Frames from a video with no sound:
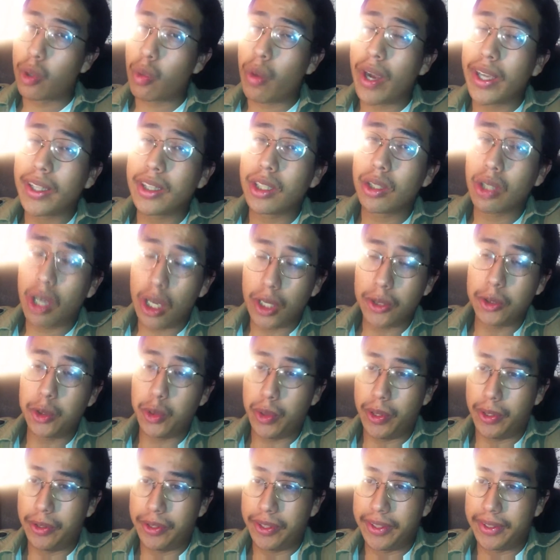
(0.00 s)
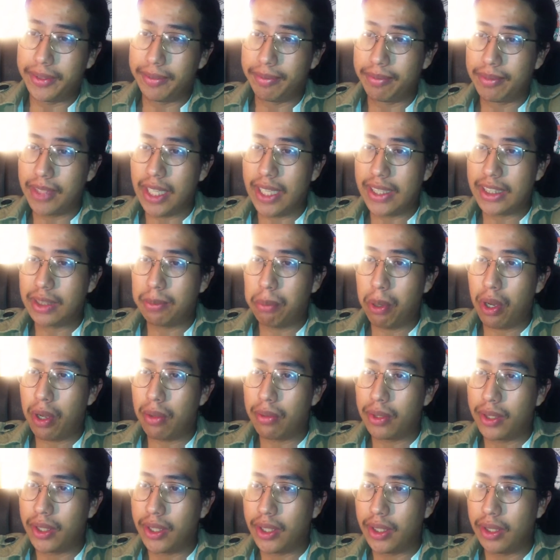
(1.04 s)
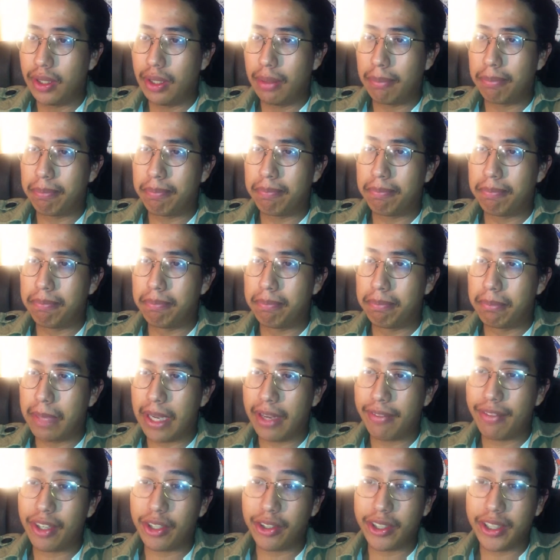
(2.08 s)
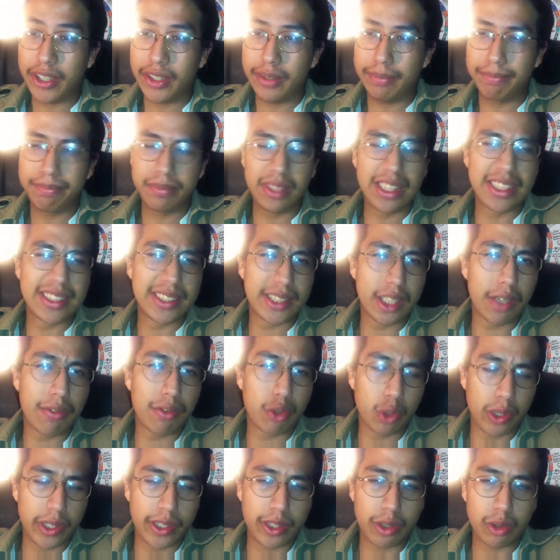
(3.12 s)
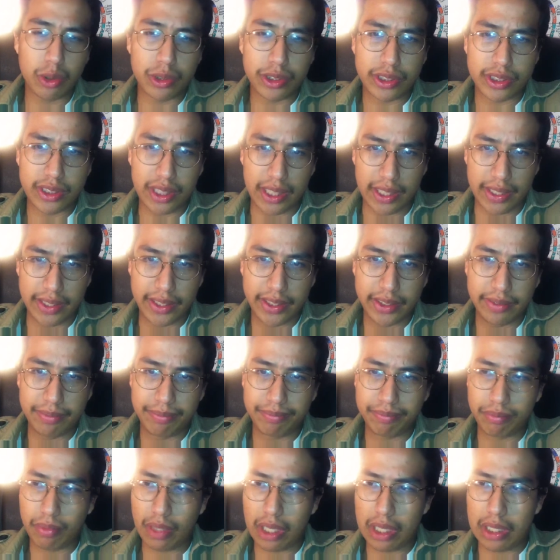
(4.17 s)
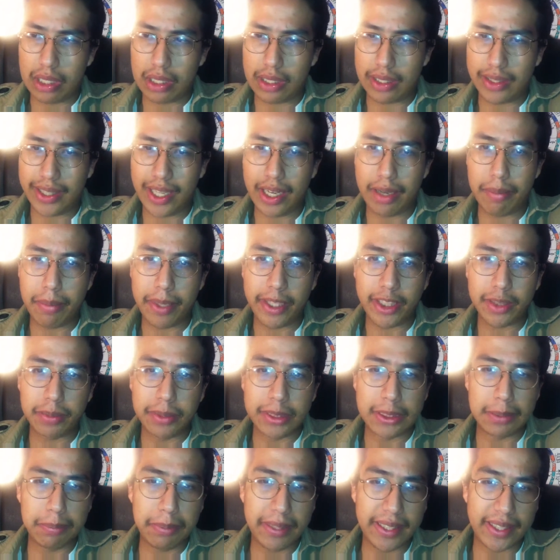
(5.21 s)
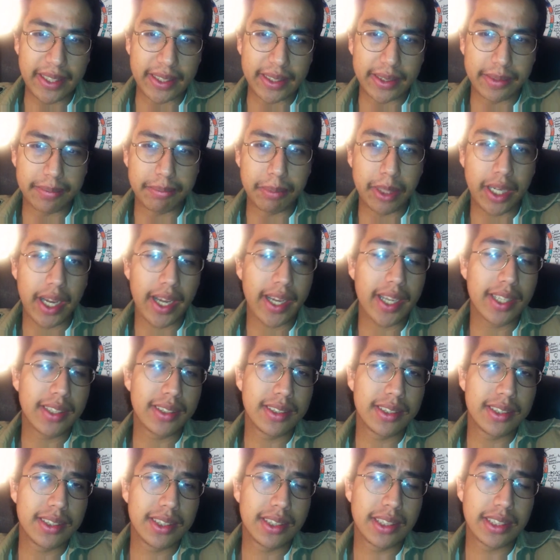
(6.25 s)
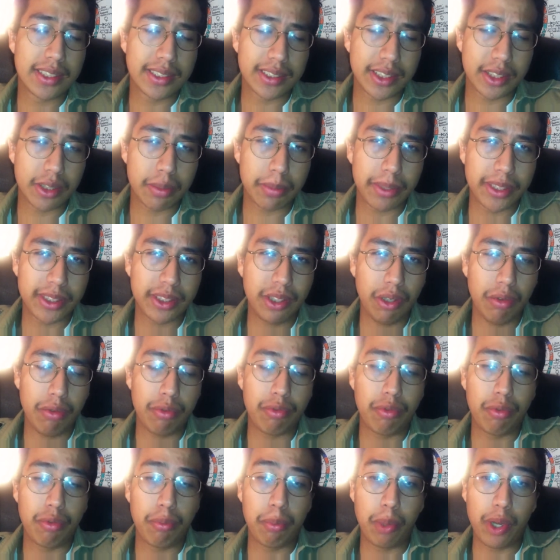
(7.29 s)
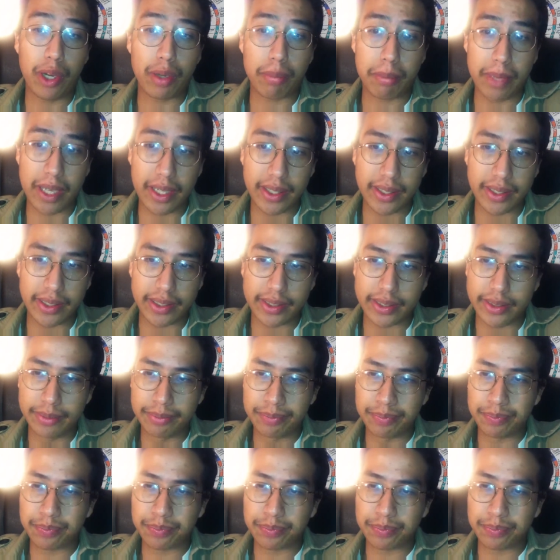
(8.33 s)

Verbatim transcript: Quite the contrary. That is probably my very self-critical side that it makes me speak. But I consider myself pragmatic,